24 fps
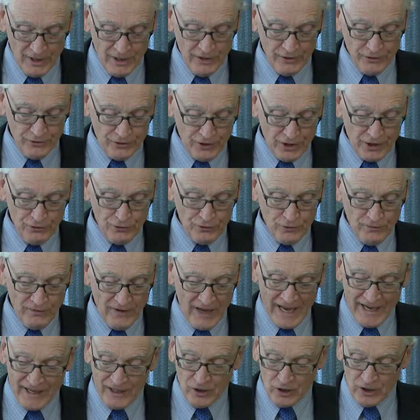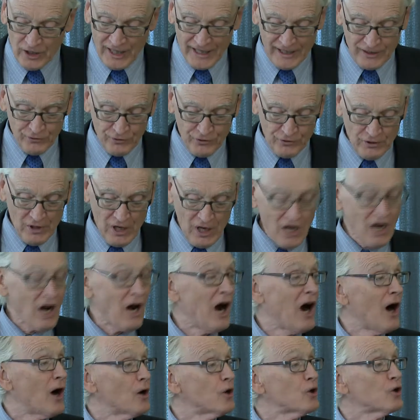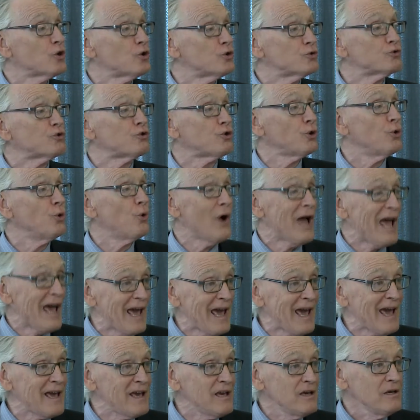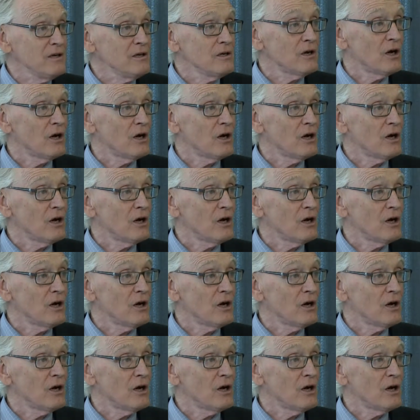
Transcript: This violates Article 2A